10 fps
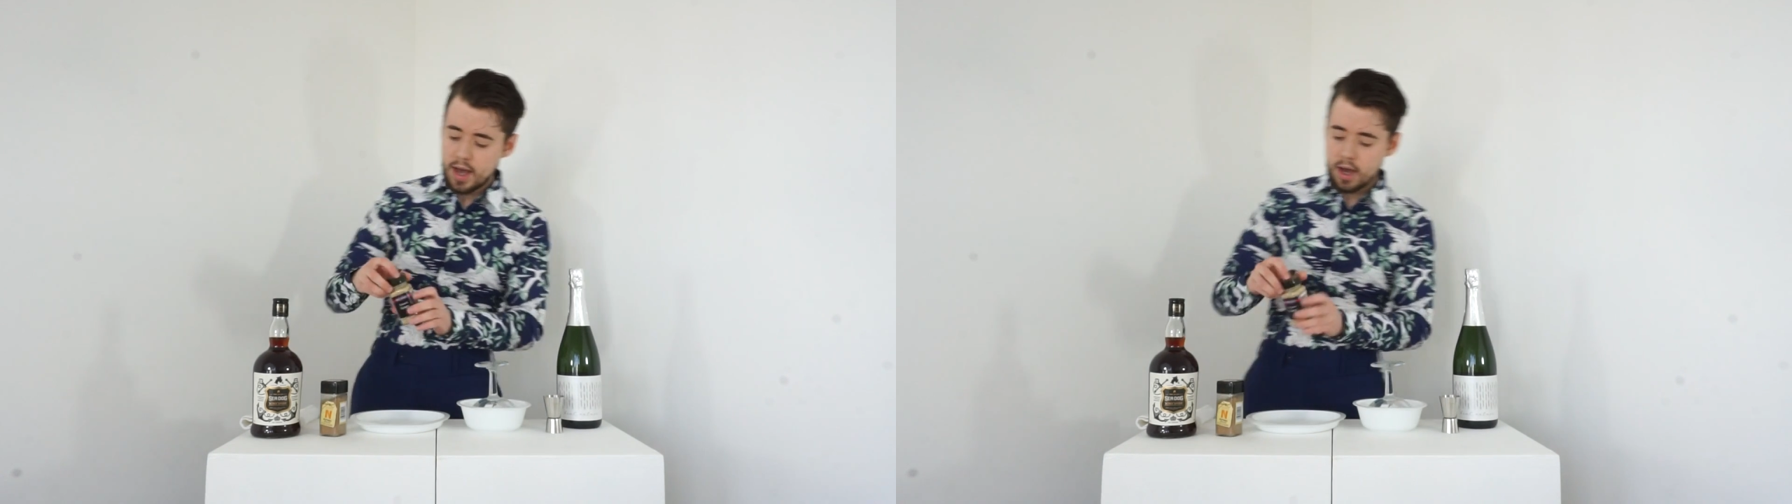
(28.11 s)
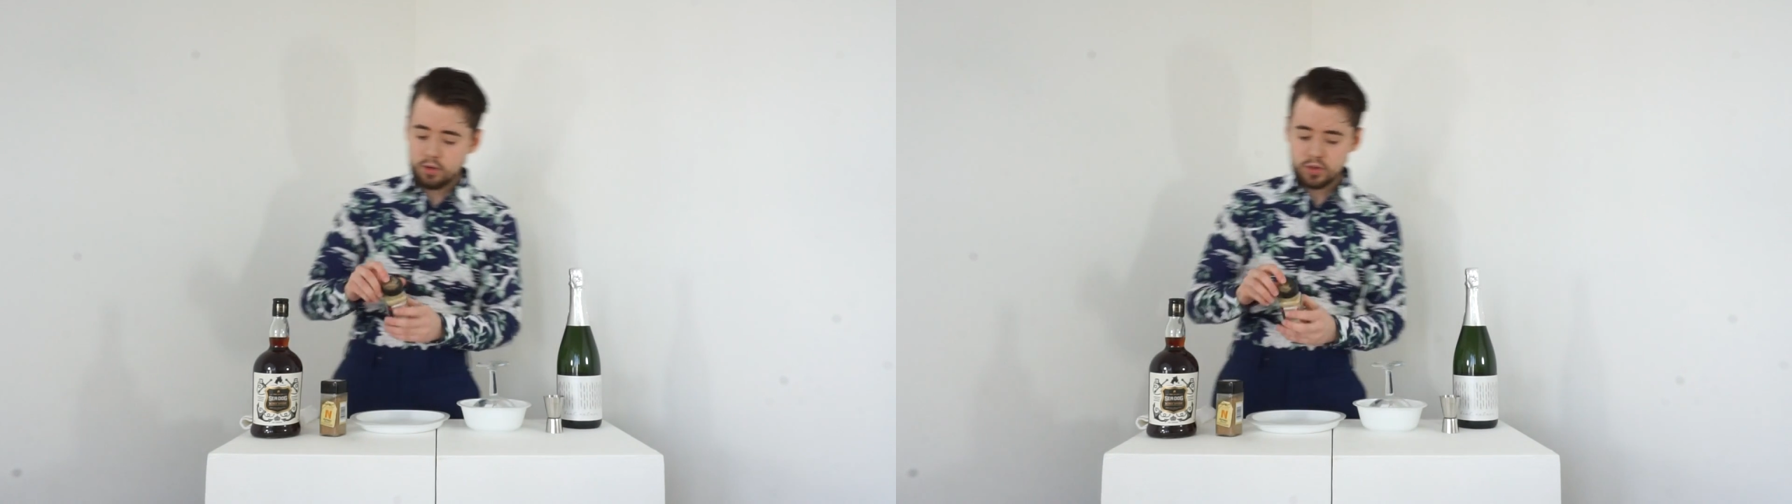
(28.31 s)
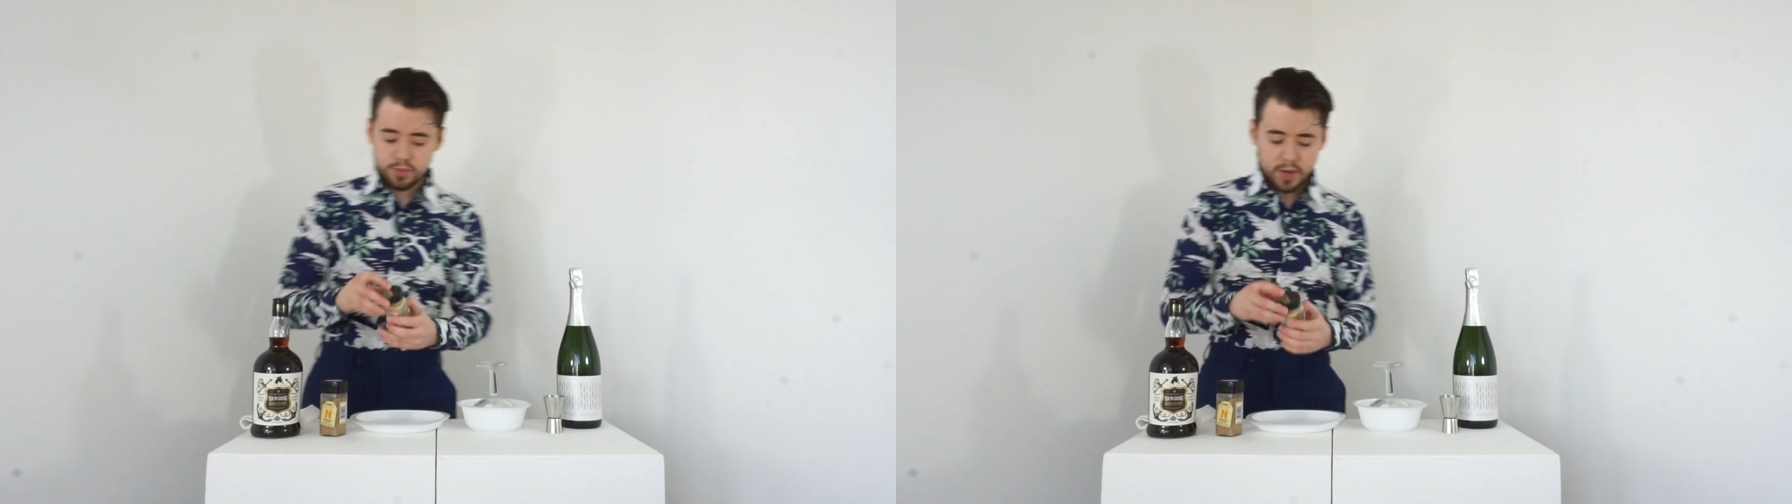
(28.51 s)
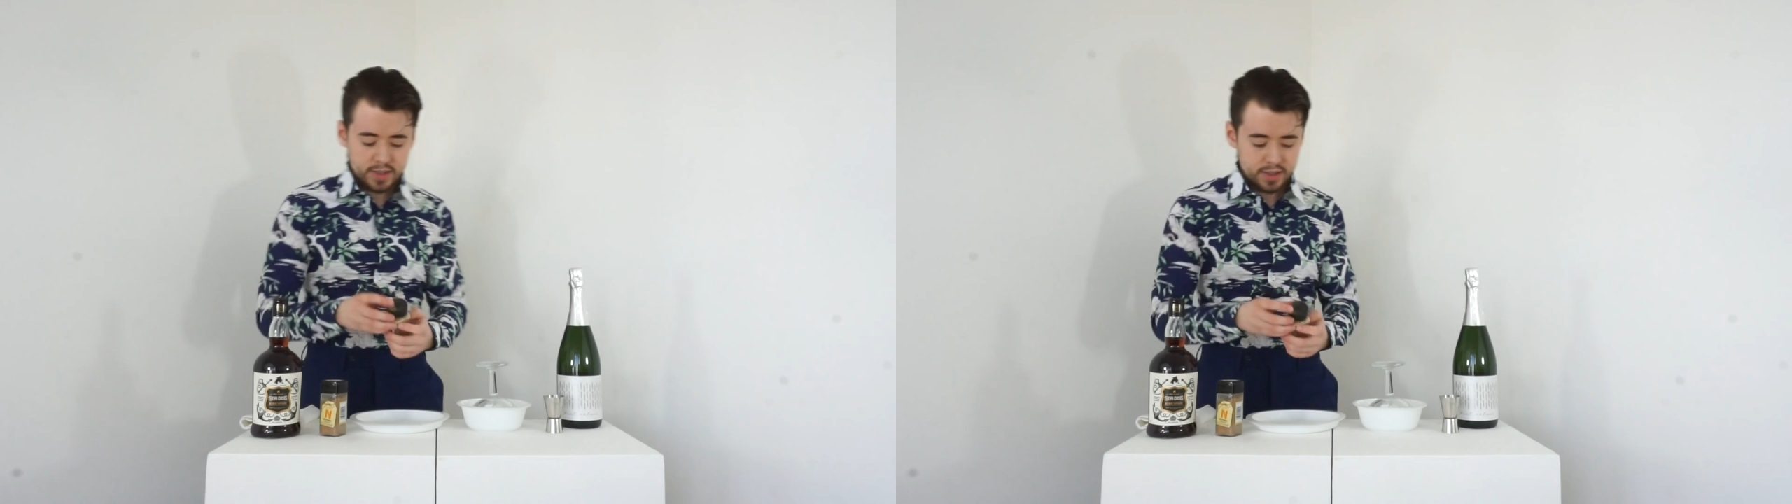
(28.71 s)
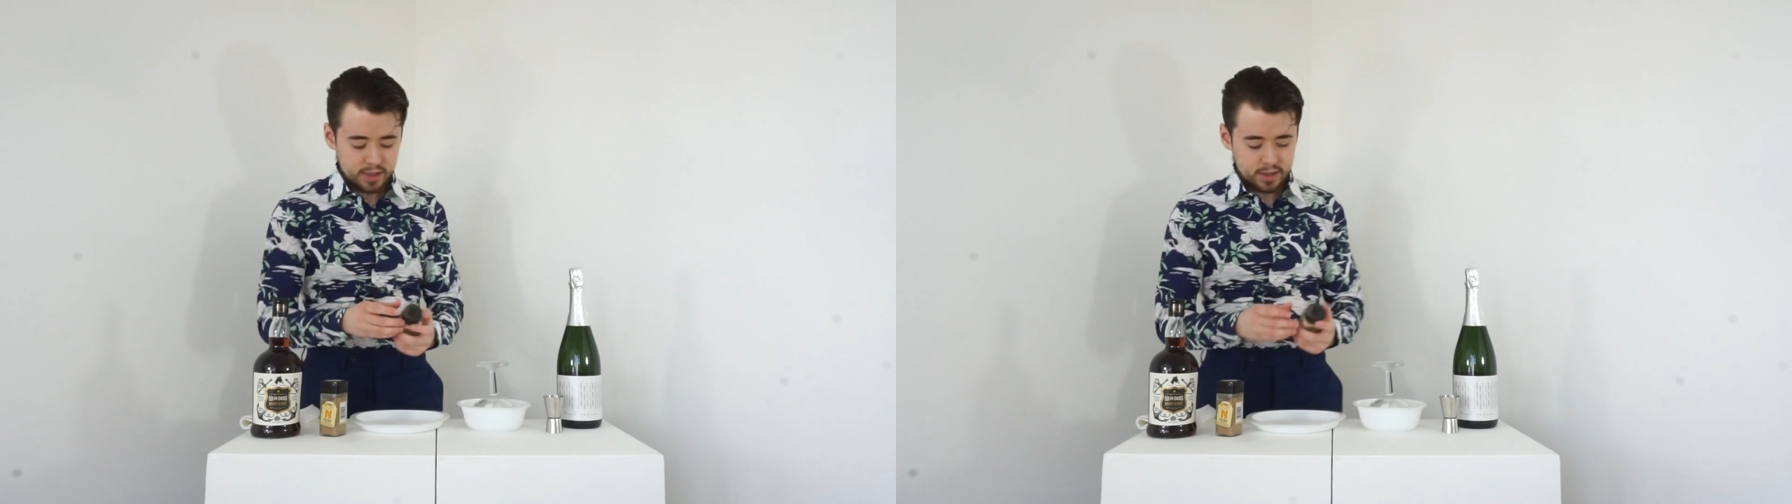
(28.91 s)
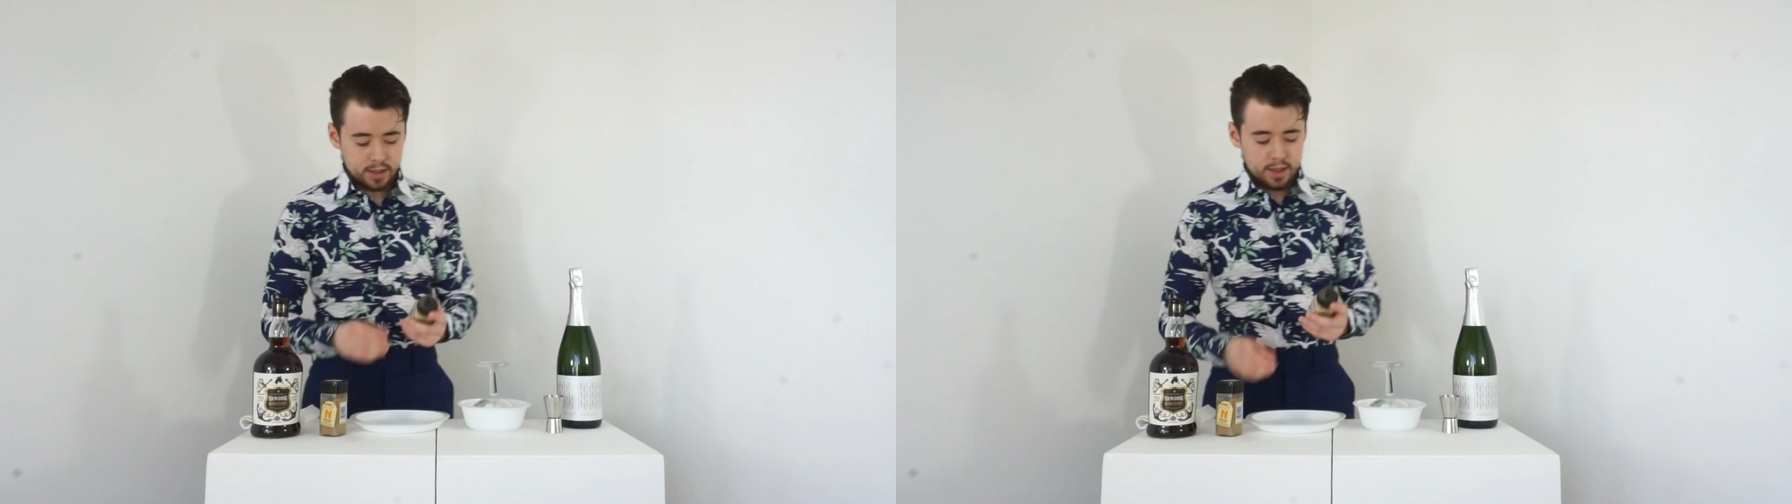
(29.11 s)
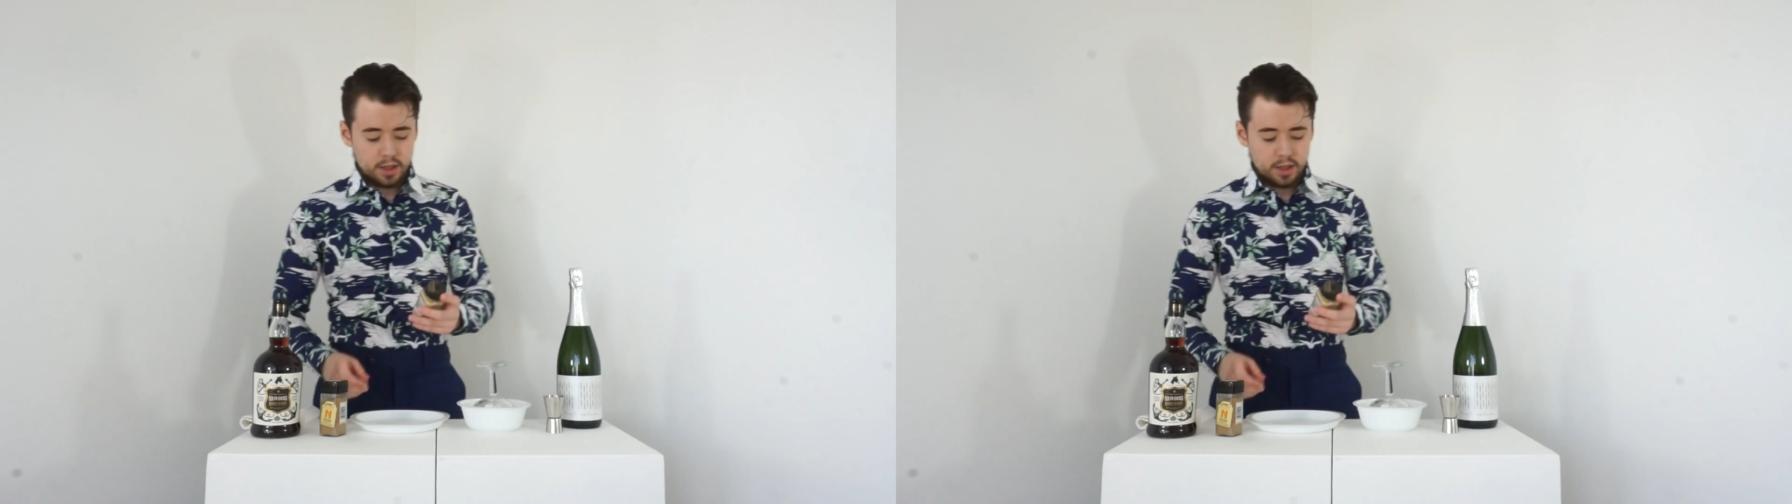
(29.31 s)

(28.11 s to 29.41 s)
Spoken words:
our spices.